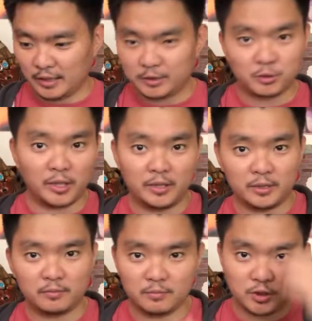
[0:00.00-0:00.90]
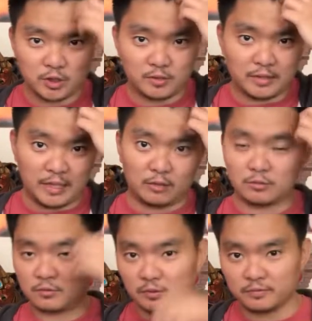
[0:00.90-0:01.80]
I tried it just
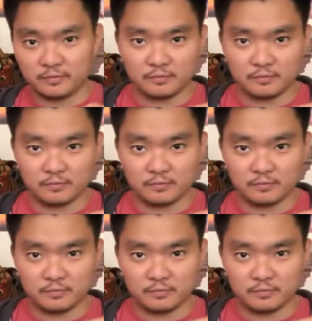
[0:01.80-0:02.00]
out of